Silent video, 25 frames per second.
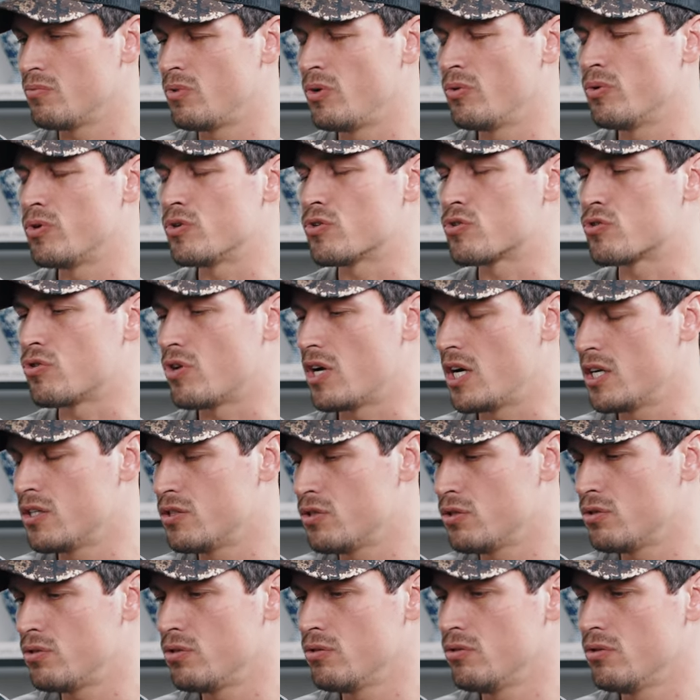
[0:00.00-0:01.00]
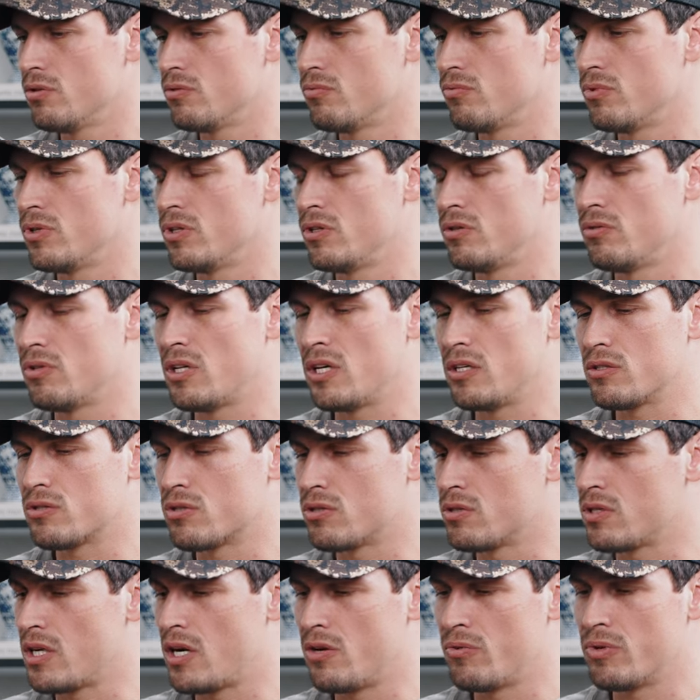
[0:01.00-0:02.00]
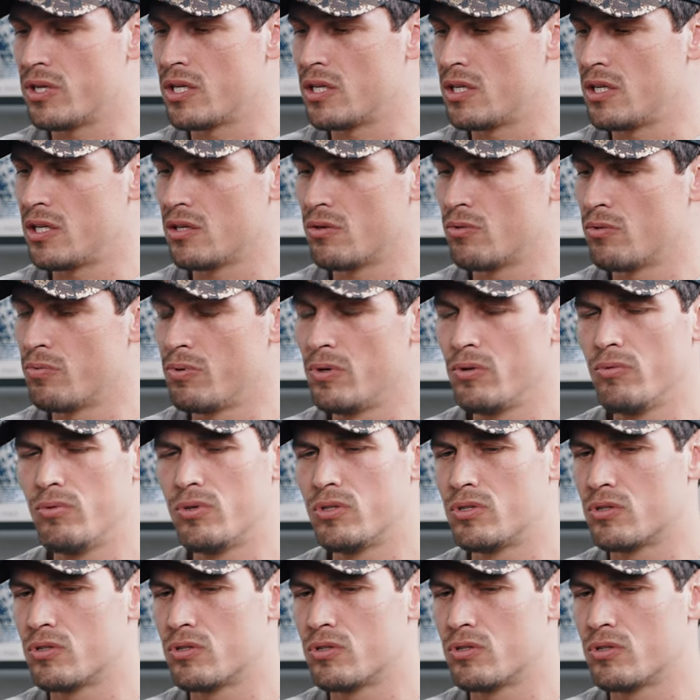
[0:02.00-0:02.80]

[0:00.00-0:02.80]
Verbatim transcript: We weren't trying to do it. We that's just how we connect with people.